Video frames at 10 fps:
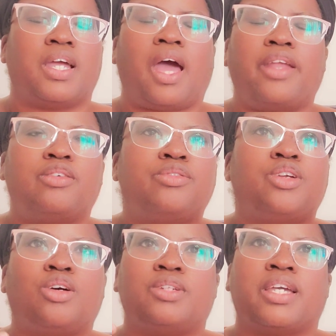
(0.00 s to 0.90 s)
And I don't
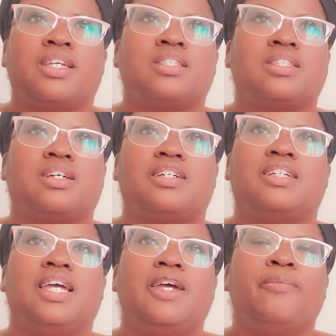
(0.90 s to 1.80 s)
know, like it's a
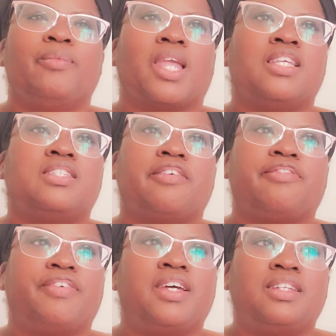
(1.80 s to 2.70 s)

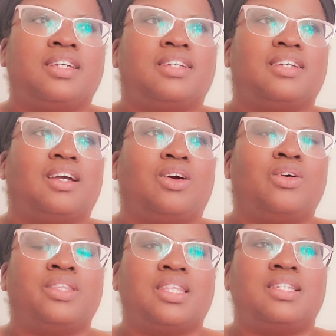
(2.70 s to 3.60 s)
feeling
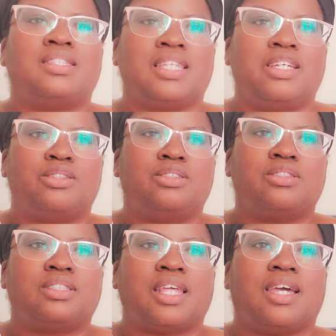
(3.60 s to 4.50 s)
on these
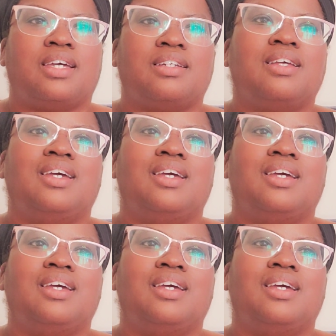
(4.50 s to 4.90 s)
needles that,